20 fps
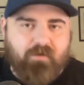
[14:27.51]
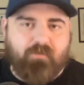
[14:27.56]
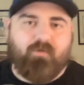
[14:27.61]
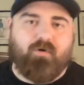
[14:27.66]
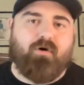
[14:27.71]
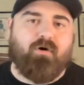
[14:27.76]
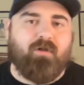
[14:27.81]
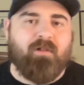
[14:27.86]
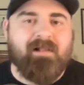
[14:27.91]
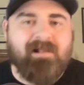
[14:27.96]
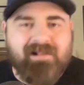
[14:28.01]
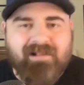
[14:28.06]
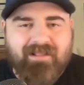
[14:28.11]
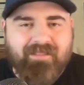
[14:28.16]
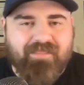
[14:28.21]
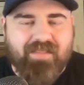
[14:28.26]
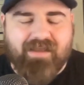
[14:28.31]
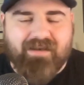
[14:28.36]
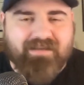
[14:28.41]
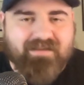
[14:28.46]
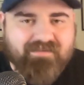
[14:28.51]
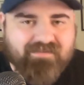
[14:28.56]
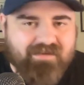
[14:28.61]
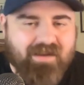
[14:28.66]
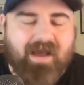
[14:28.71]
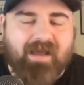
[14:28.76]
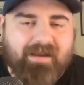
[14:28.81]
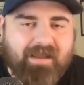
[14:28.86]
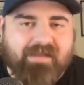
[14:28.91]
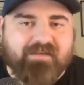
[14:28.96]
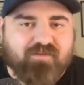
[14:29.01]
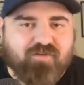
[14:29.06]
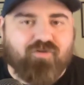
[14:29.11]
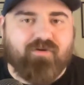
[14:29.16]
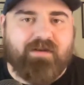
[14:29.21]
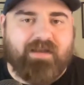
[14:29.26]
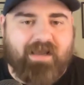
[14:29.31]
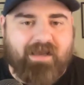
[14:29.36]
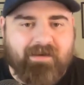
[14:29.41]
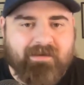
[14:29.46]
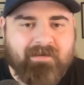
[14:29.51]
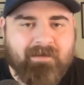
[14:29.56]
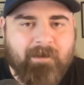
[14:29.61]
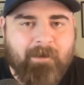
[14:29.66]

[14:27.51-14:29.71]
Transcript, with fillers: a role that he's not as good at.